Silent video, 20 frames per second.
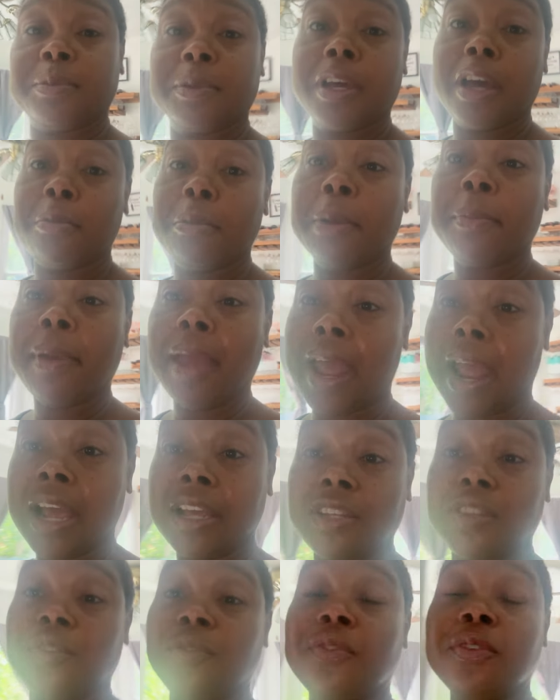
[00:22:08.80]
become a
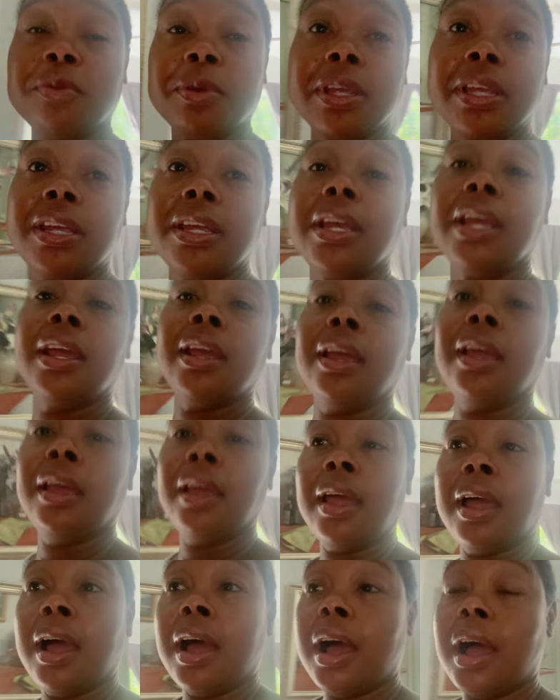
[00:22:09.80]
passion for me,
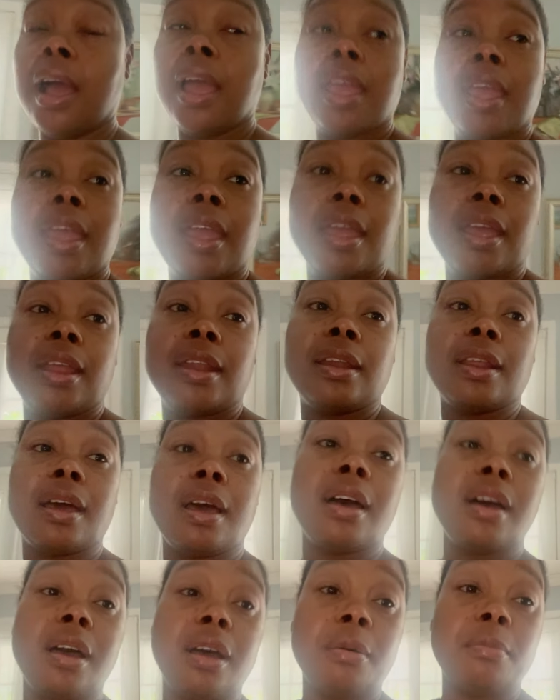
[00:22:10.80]
and
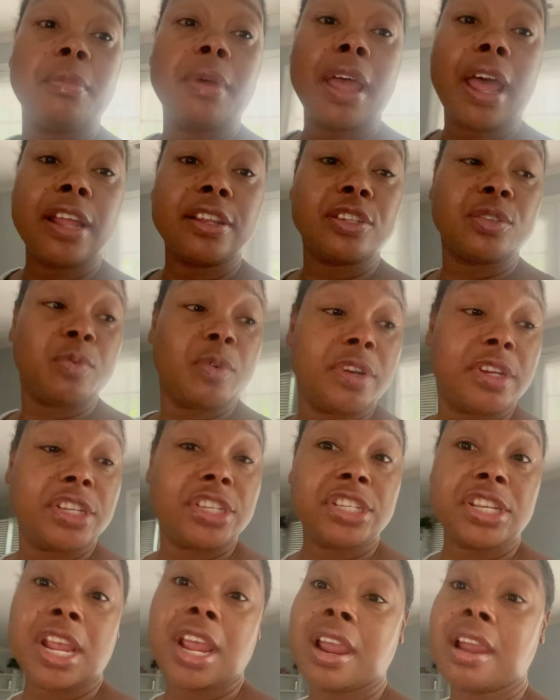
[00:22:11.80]
I just want
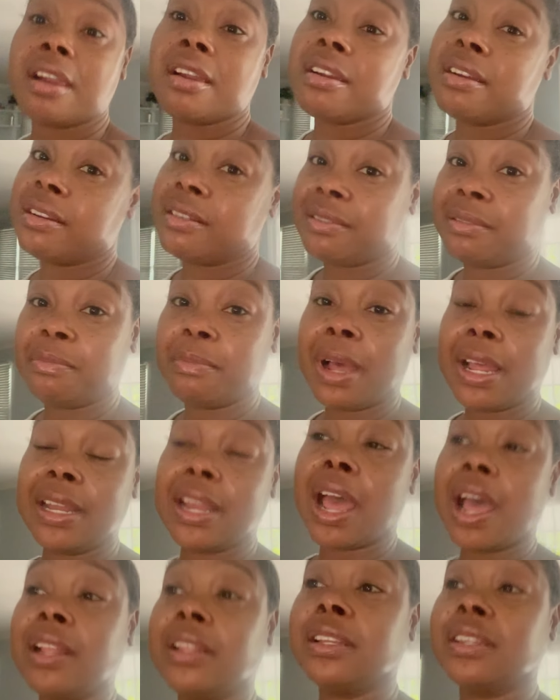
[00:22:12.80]
to share my
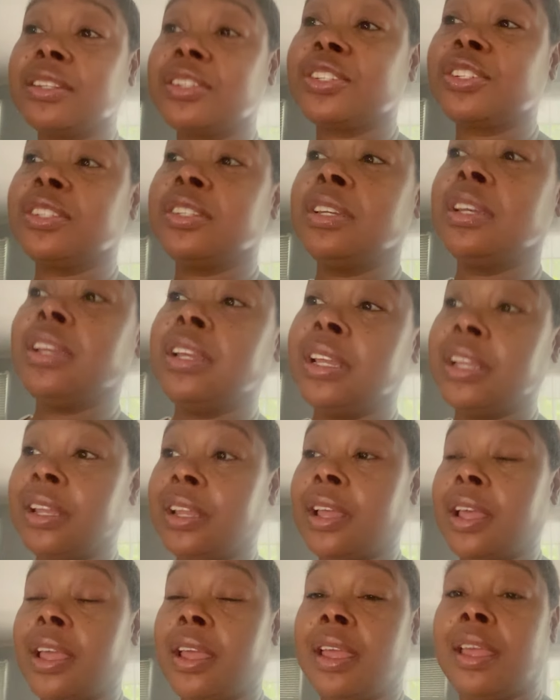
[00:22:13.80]
knowledge.
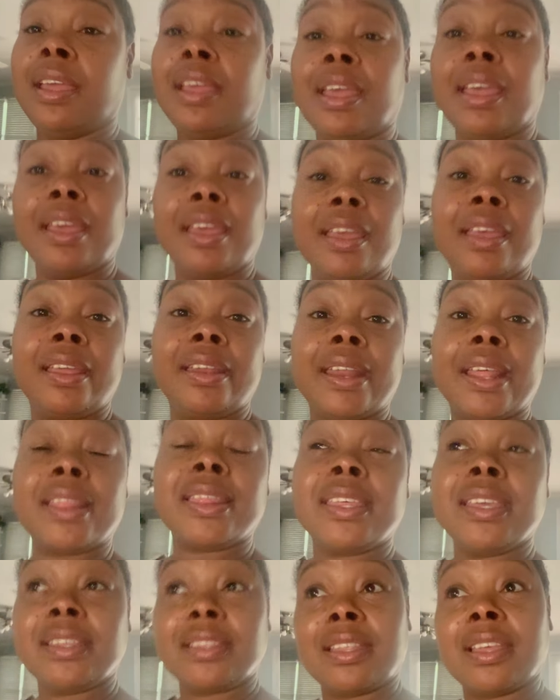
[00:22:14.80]
And I
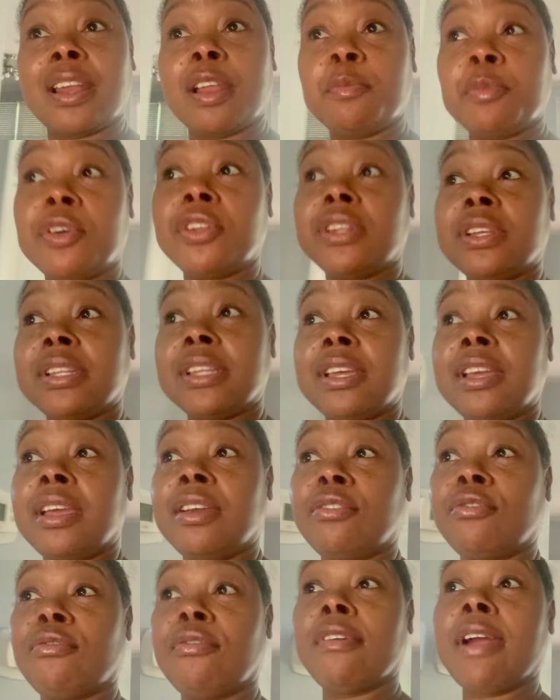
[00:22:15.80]
think that I'm going to
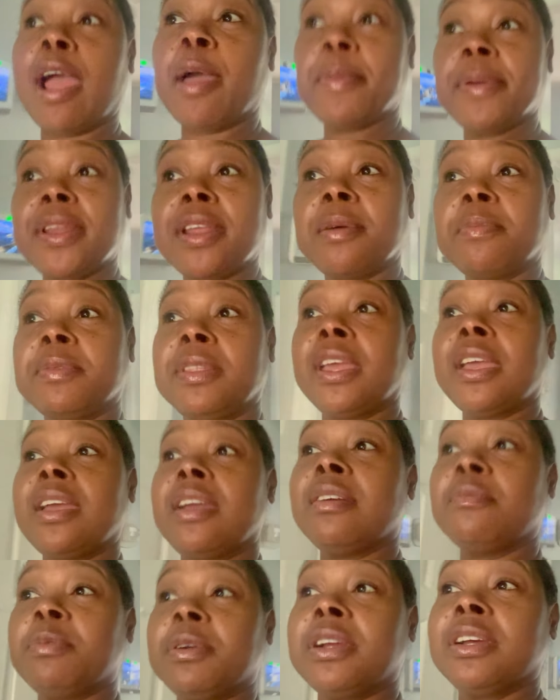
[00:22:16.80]
wrap it up
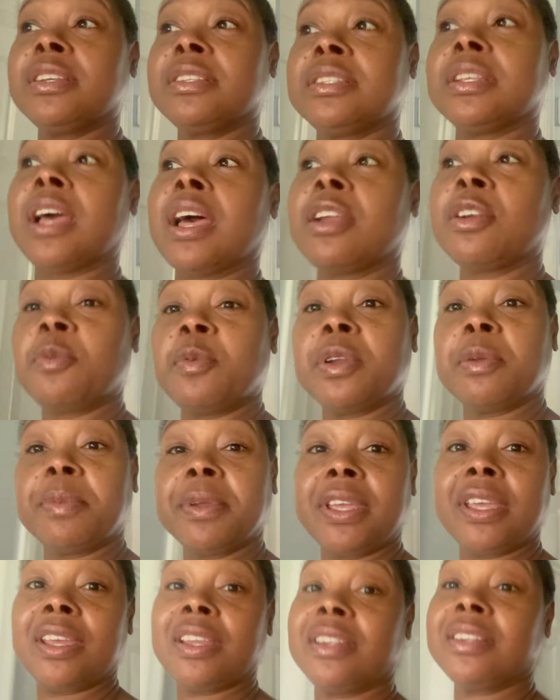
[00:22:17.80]
there because I don't want to
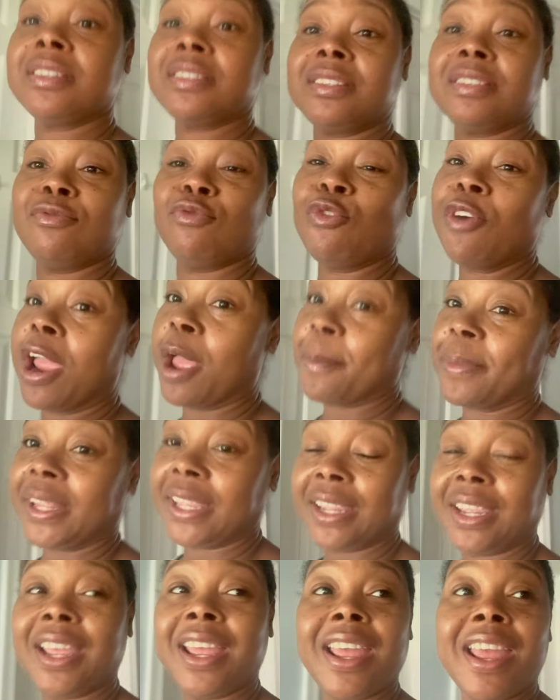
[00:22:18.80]
begin
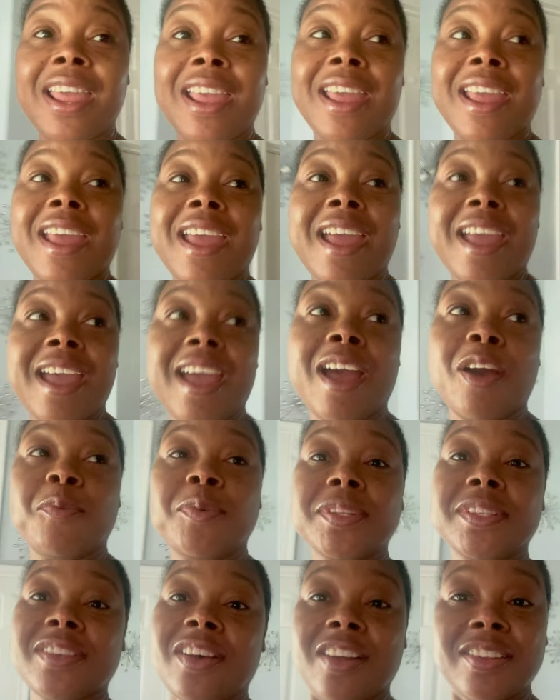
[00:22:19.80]
rambling. I
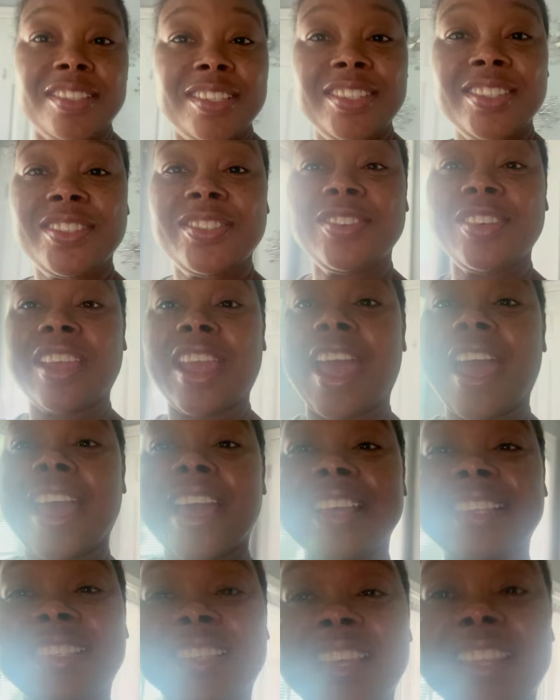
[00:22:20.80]
will talk to you
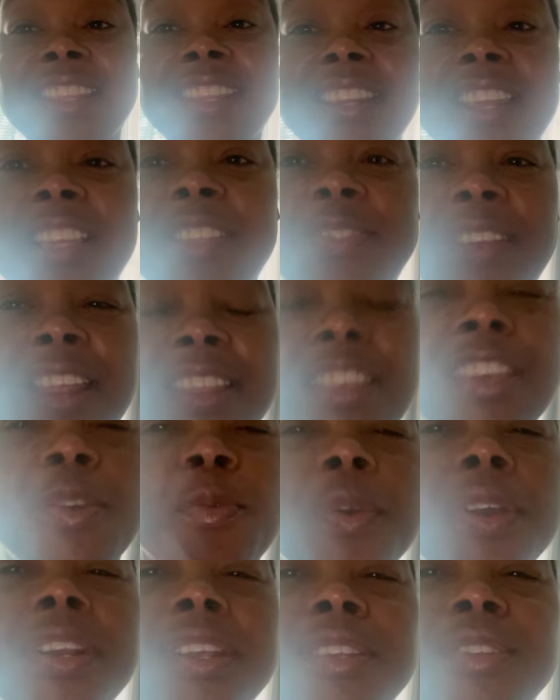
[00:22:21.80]
guys in the next video. I
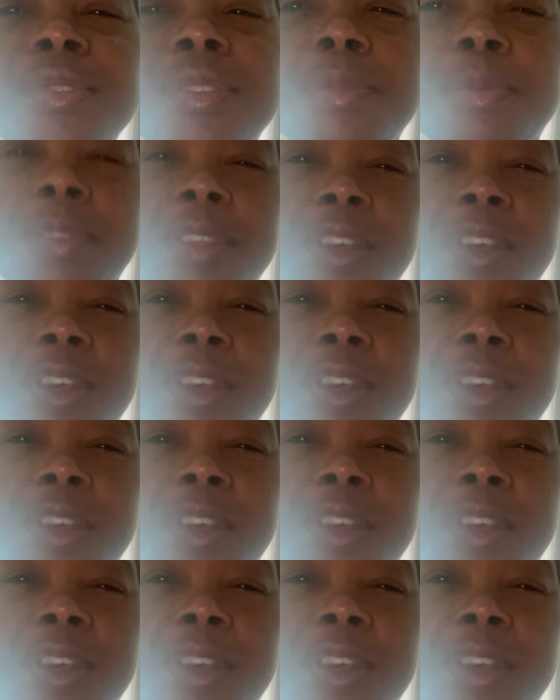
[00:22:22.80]
think we're going to do some